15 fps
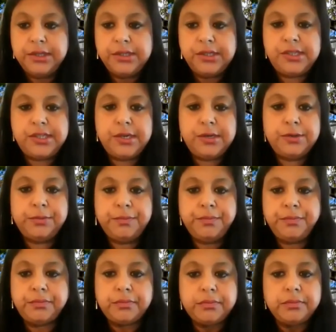So
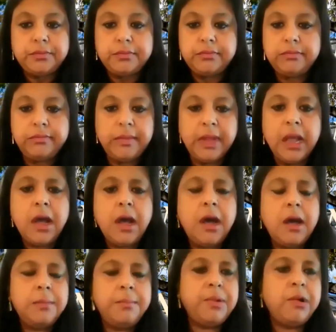
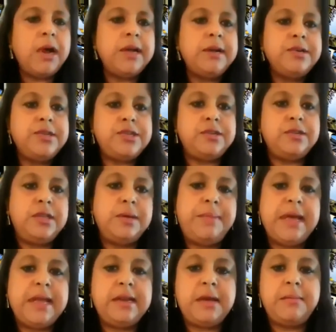prior to the
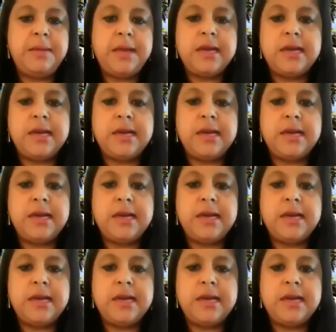pandemic,